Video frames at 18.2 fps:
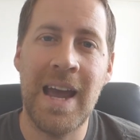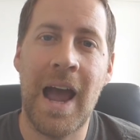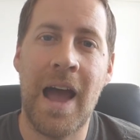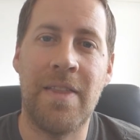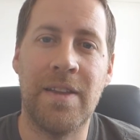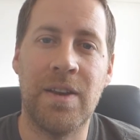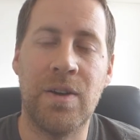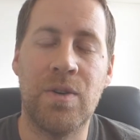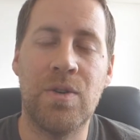
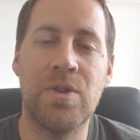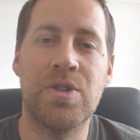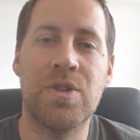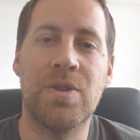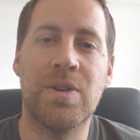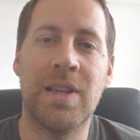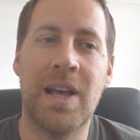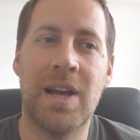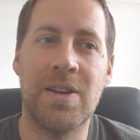And then it
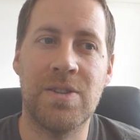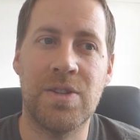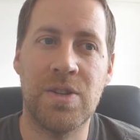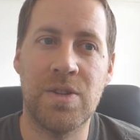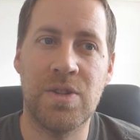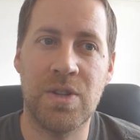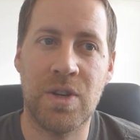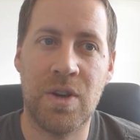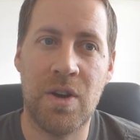also allows
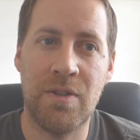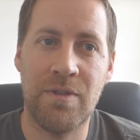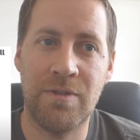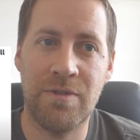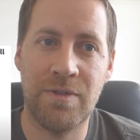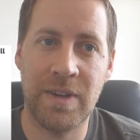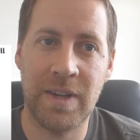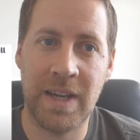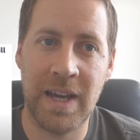you to
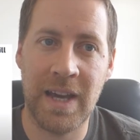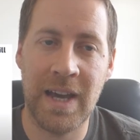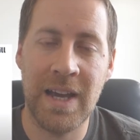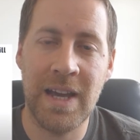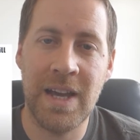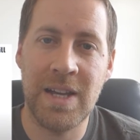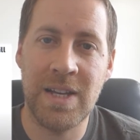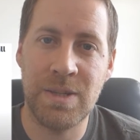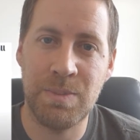configure
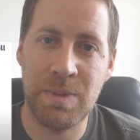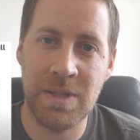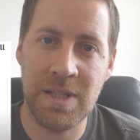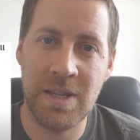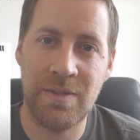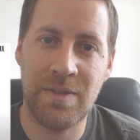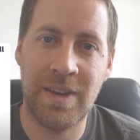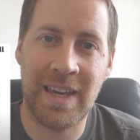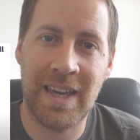
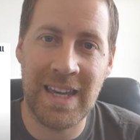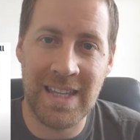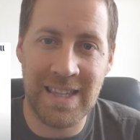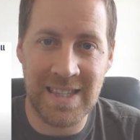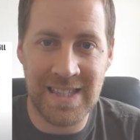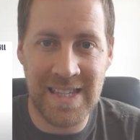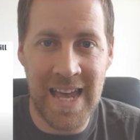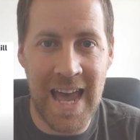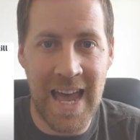specific
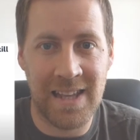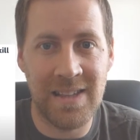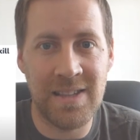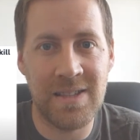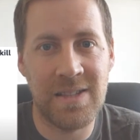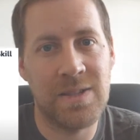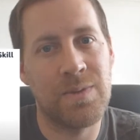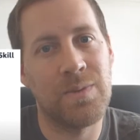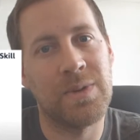
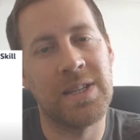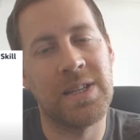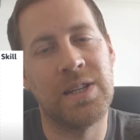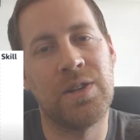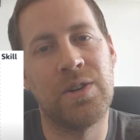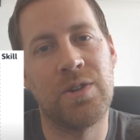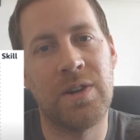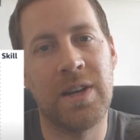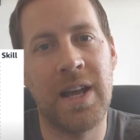intents
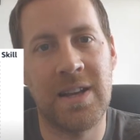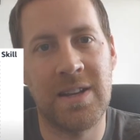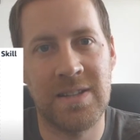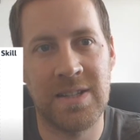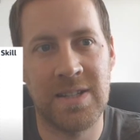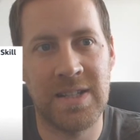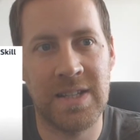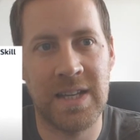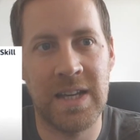within your
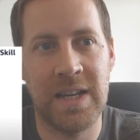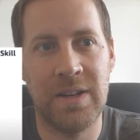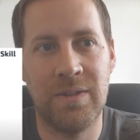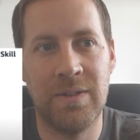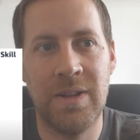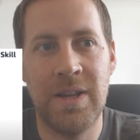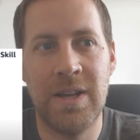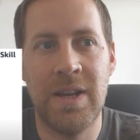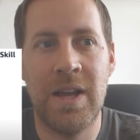Alexa
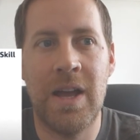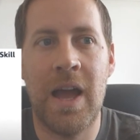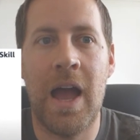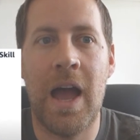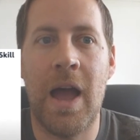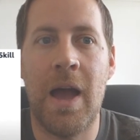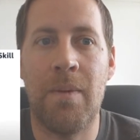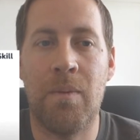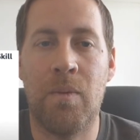skill
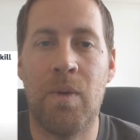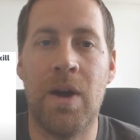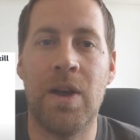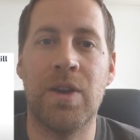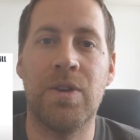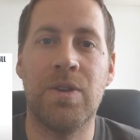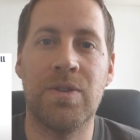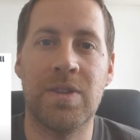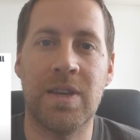where
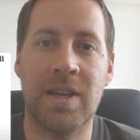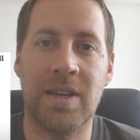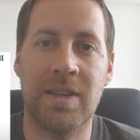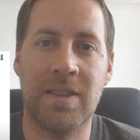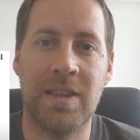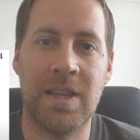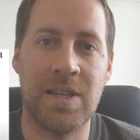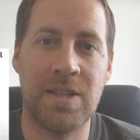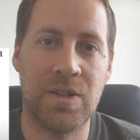you
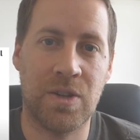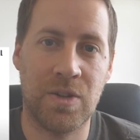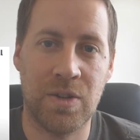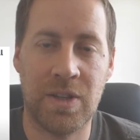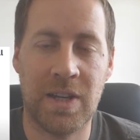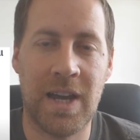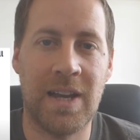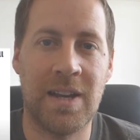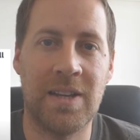think these are
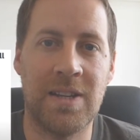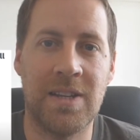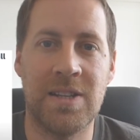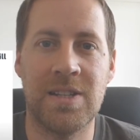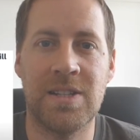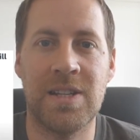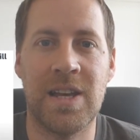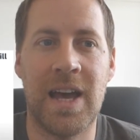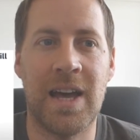good
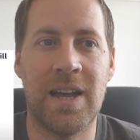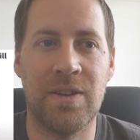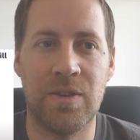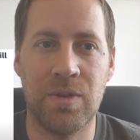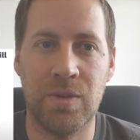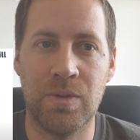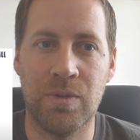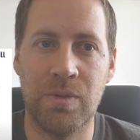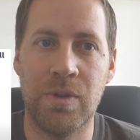candidates to
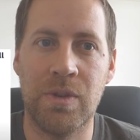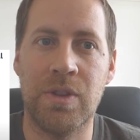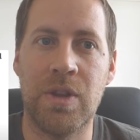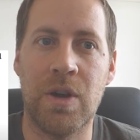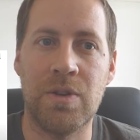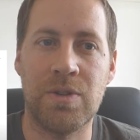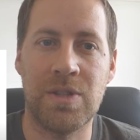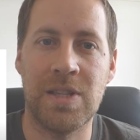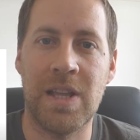handle
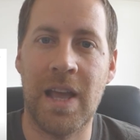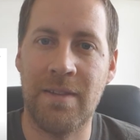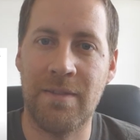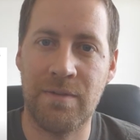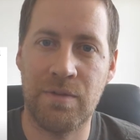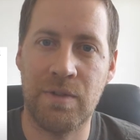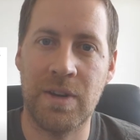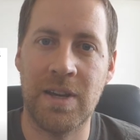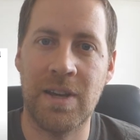those
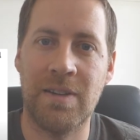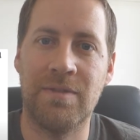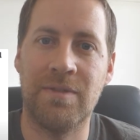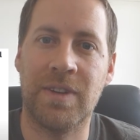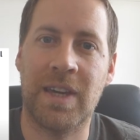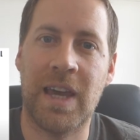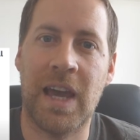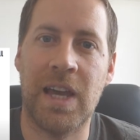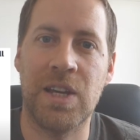name-free
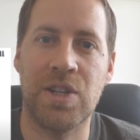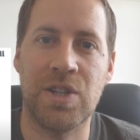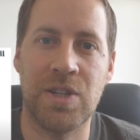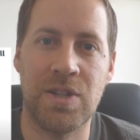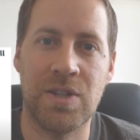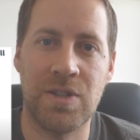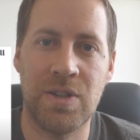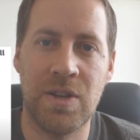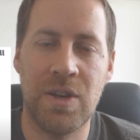
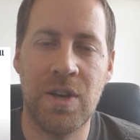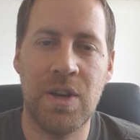invocations.